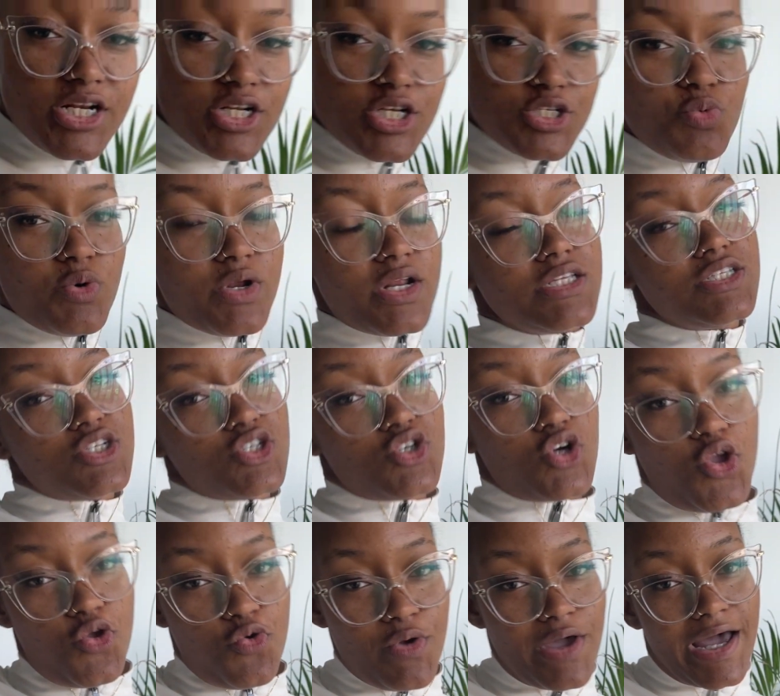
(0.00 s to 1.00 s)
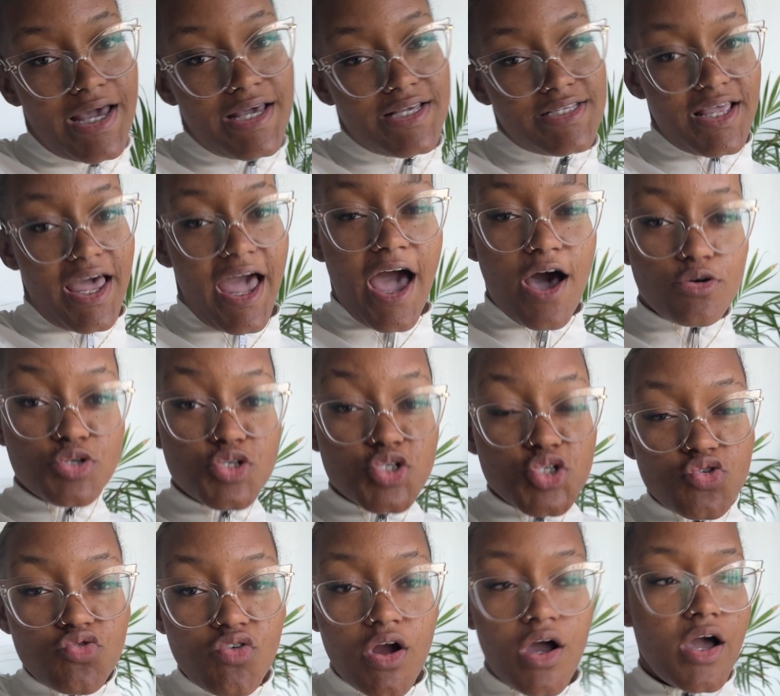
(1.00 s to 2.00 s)
just wanted to show you guys how
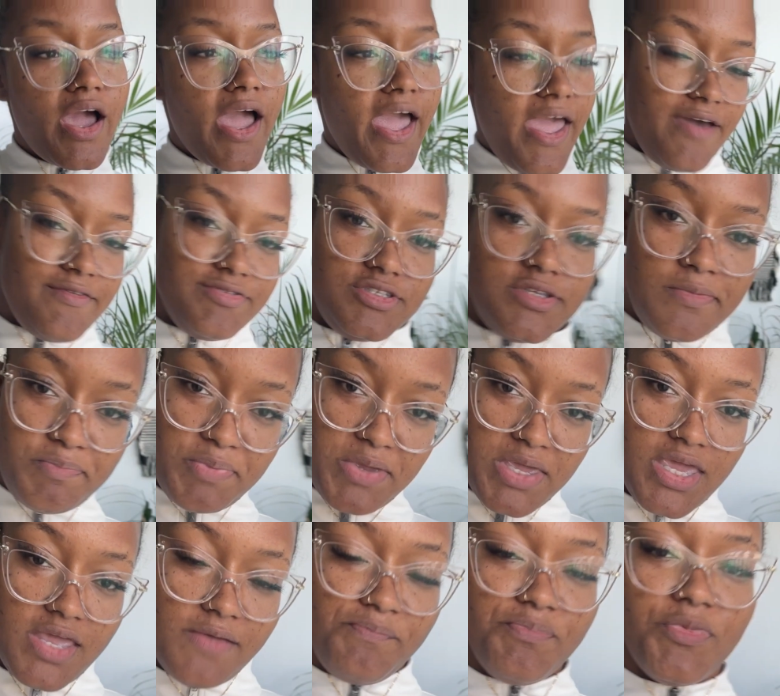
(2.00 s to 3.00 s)
strong I have to be